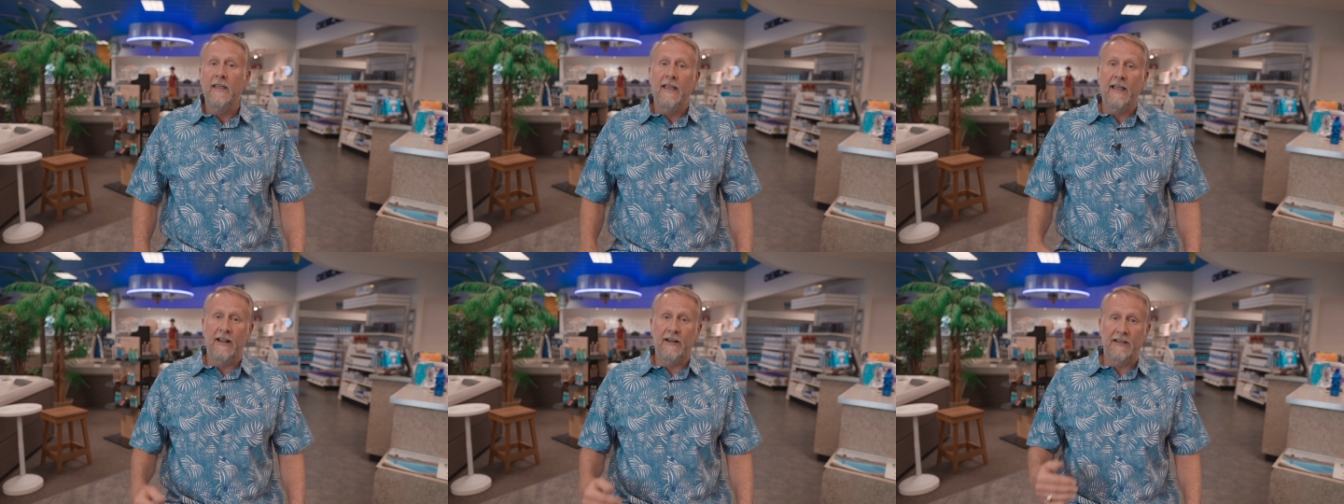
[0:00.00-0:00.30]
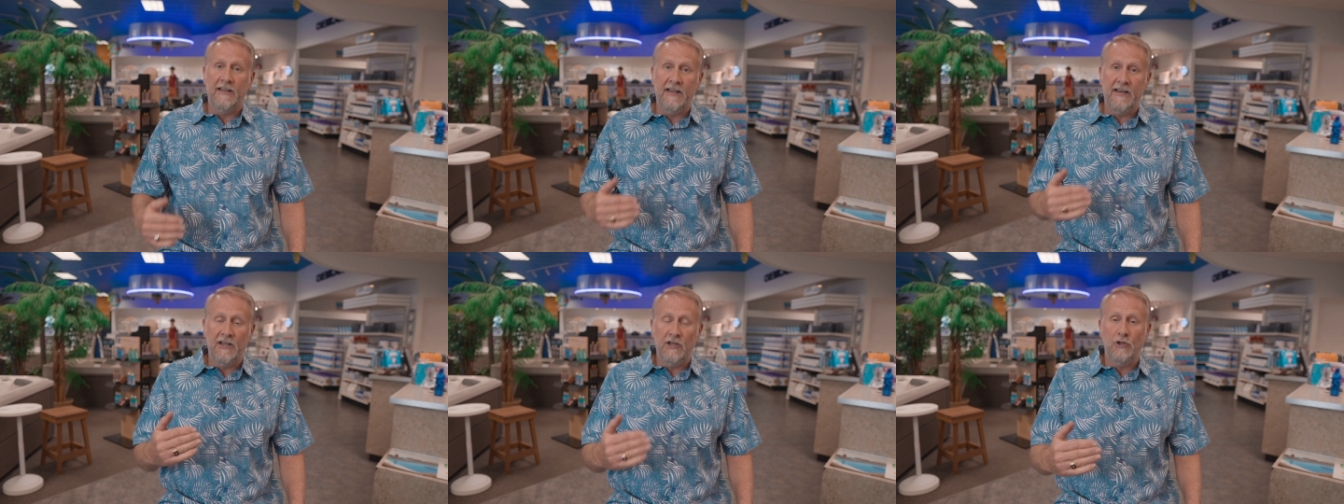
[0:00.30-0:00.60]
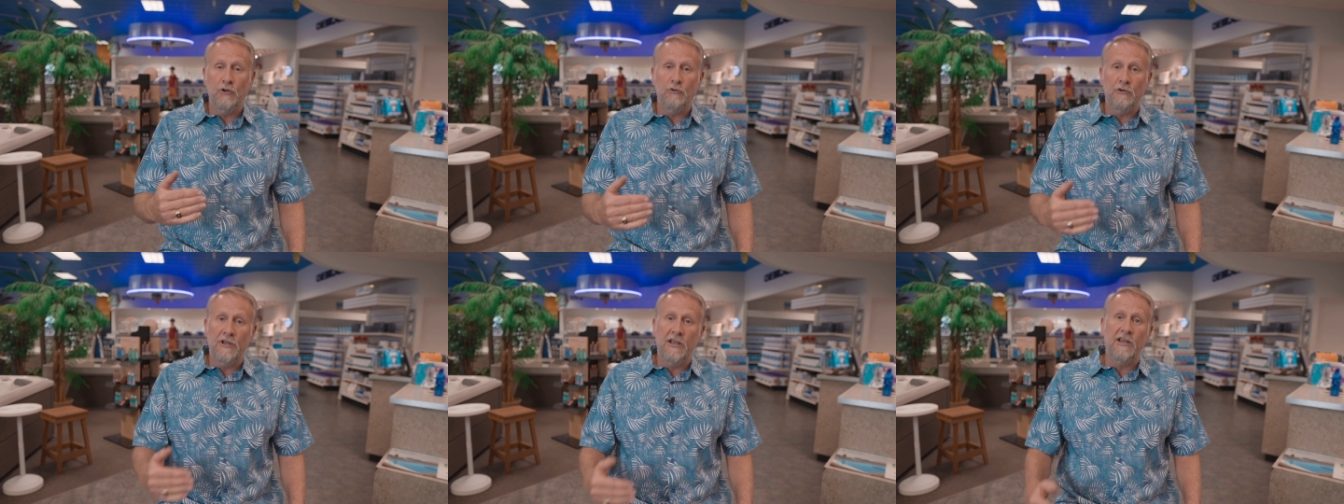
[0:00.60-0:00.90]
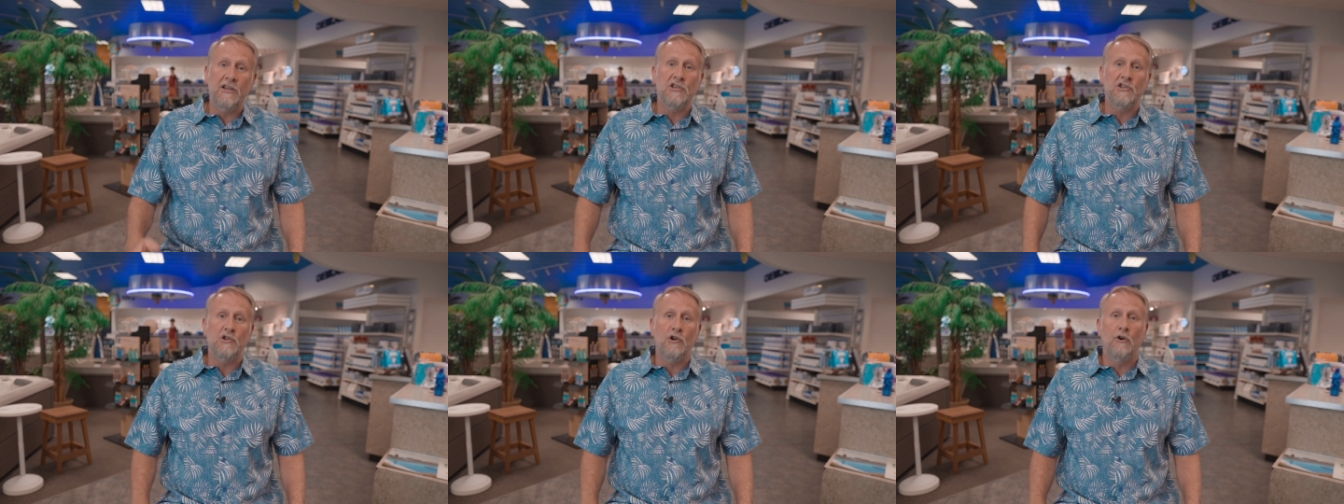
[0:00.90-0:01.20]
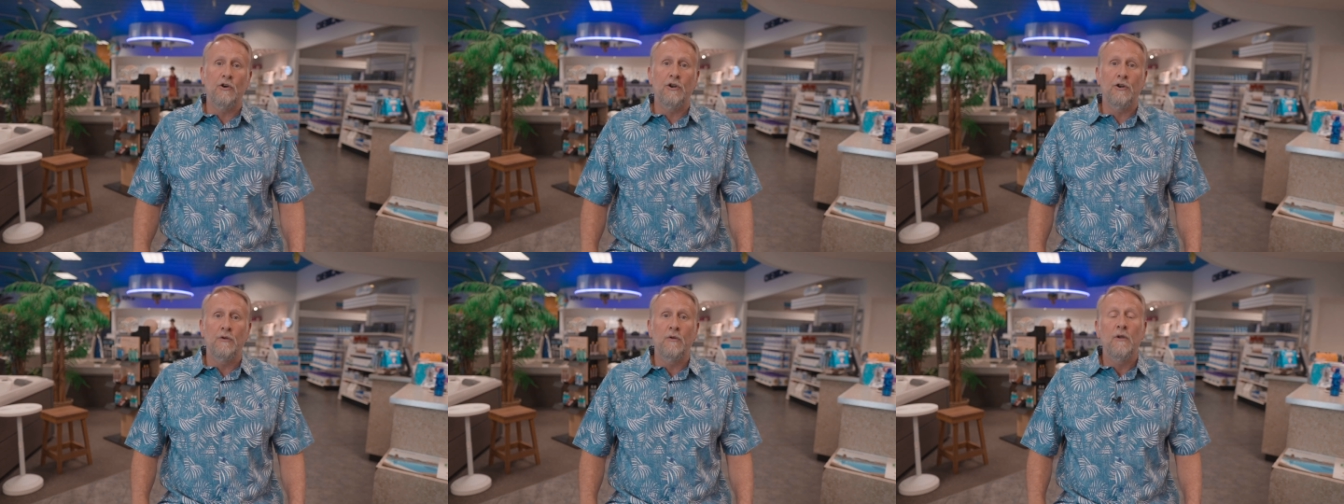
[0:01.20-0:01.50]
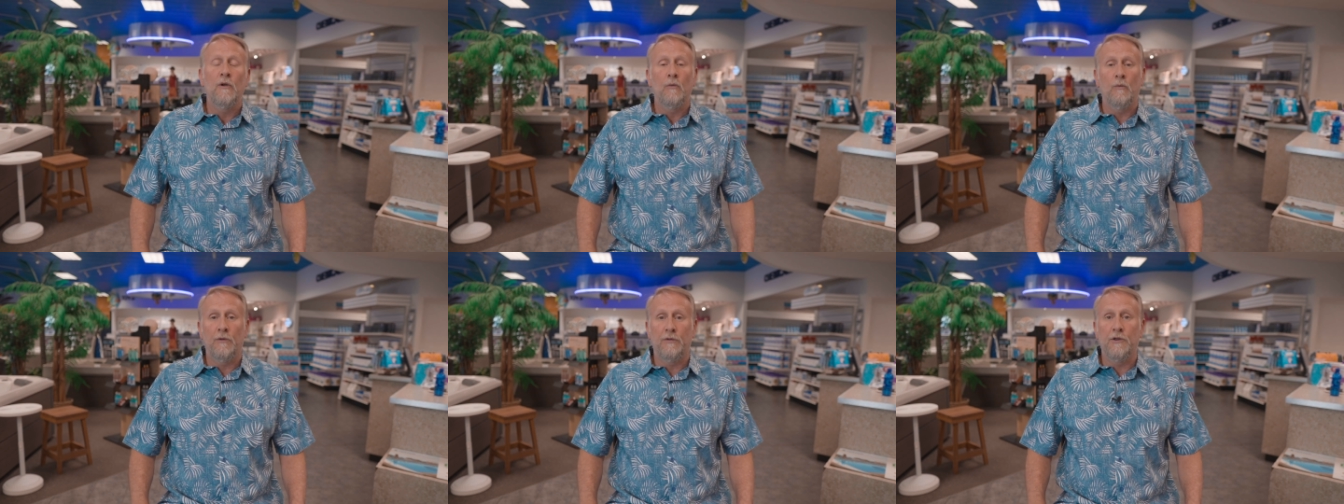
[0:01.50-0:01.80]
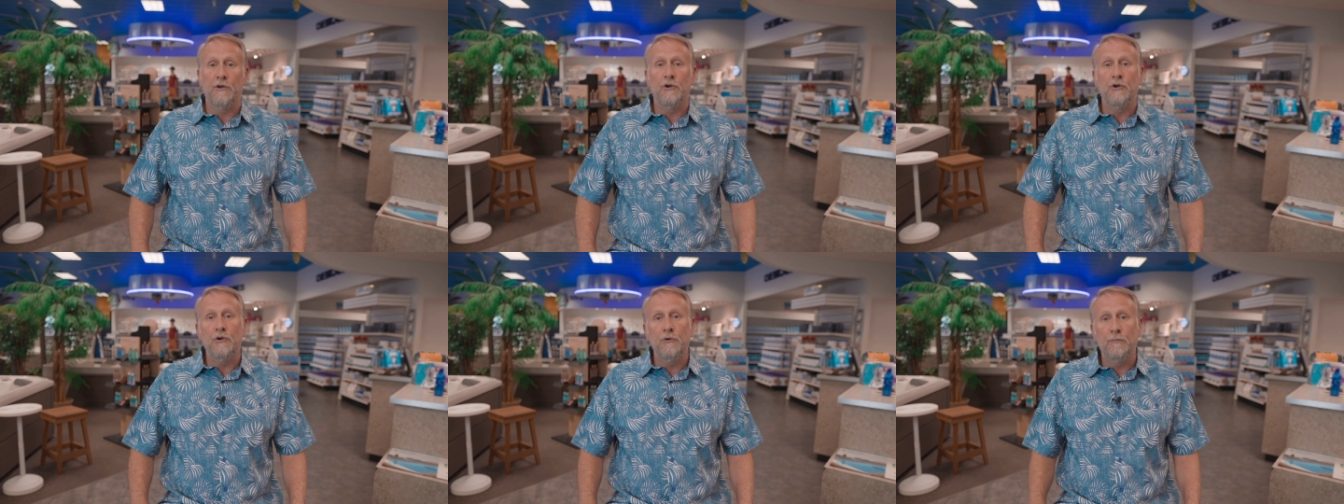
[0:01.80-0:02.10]
in getting you kick-started with
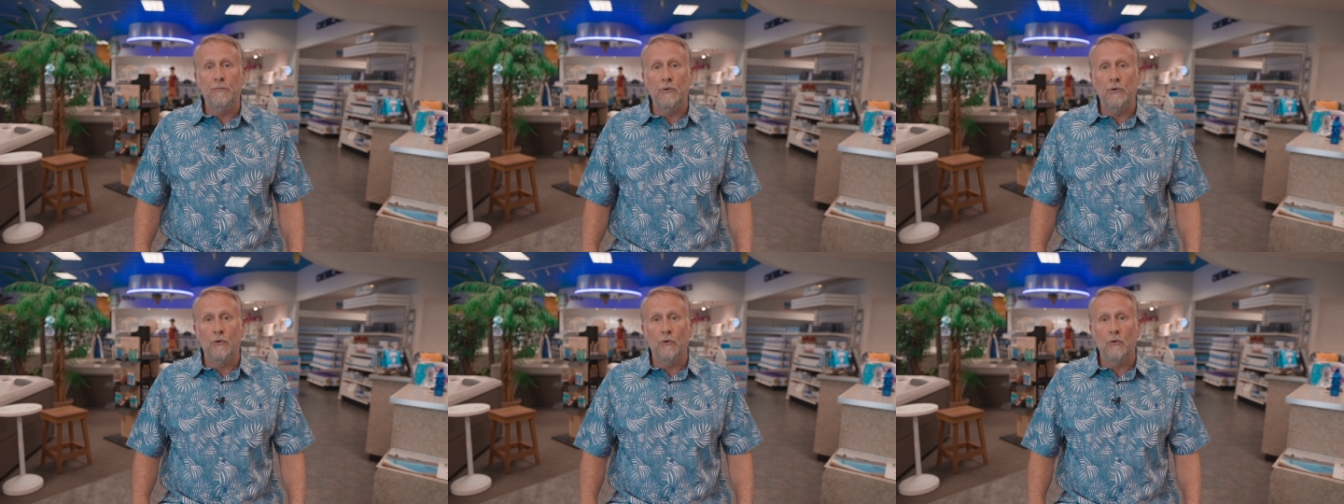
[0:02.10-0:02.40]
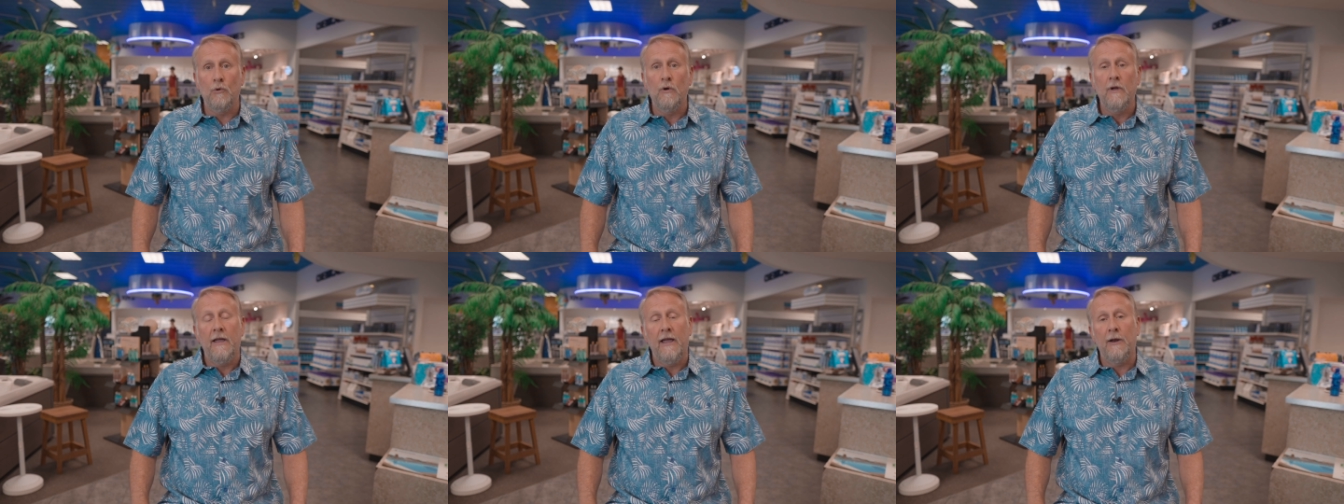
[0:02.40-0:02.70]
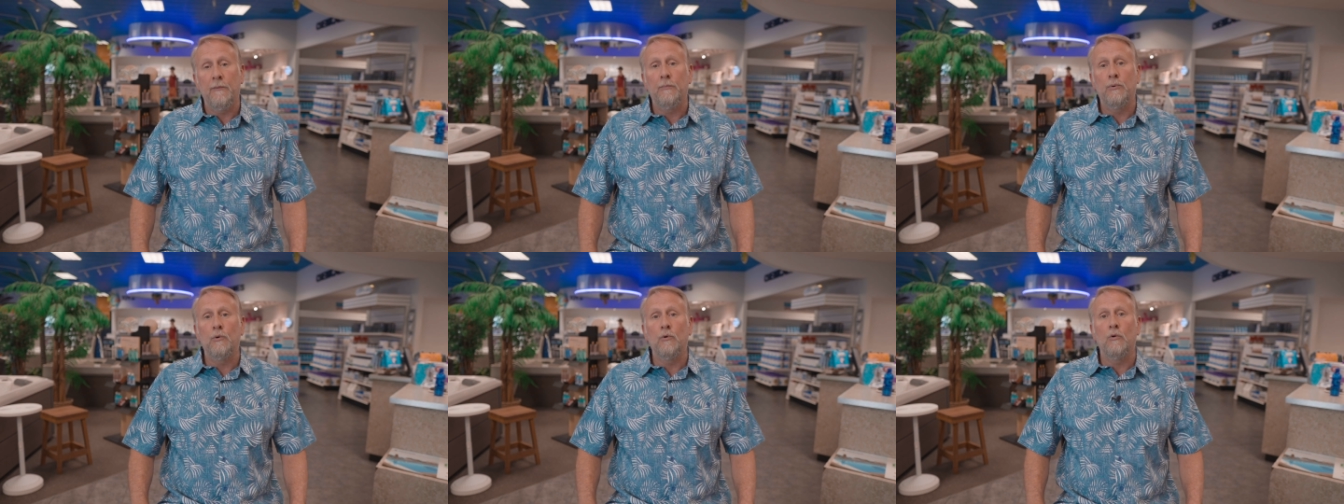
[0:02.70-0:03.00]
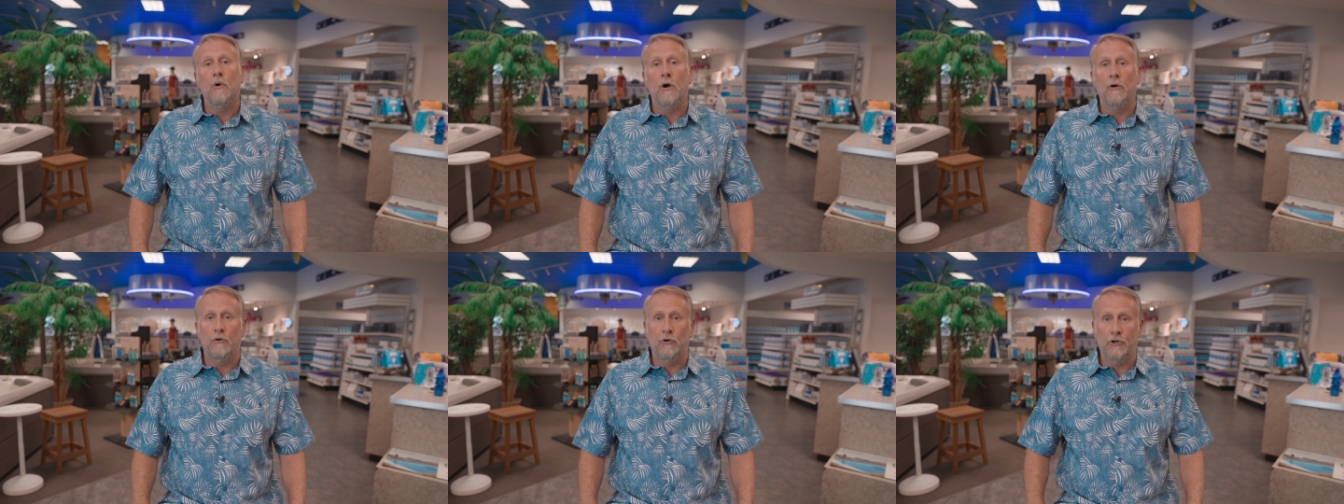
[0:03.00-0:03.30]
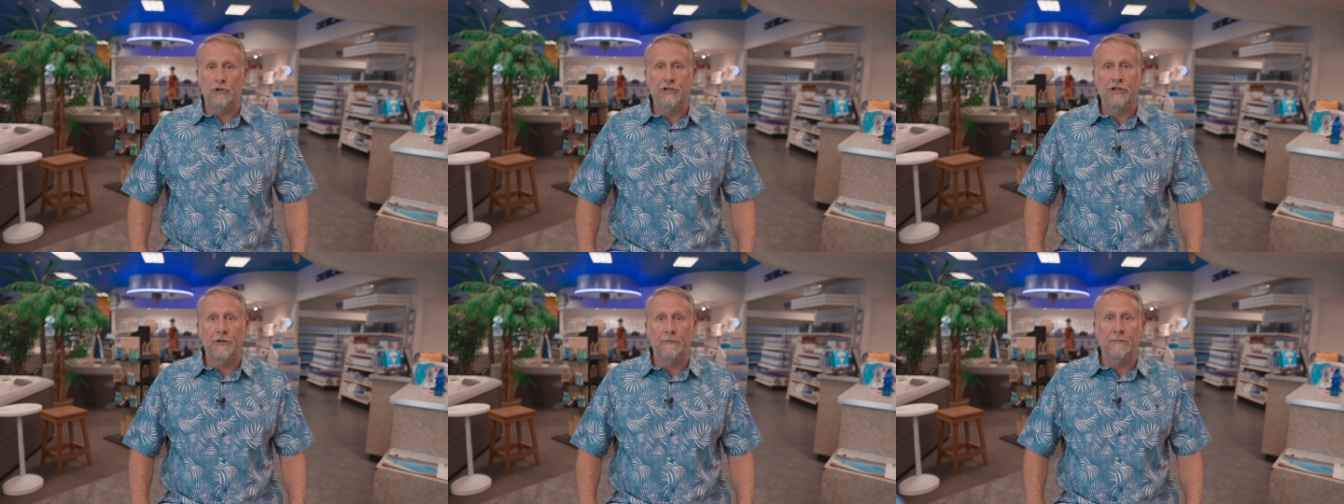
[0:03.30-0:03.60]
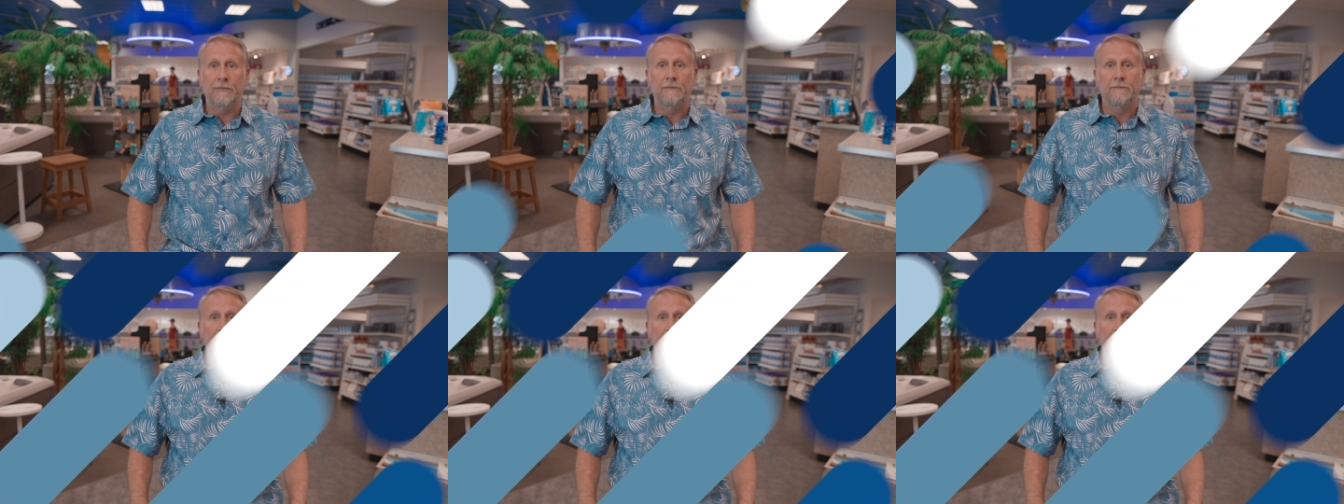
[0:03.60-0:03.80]
the new pool and pool ownership.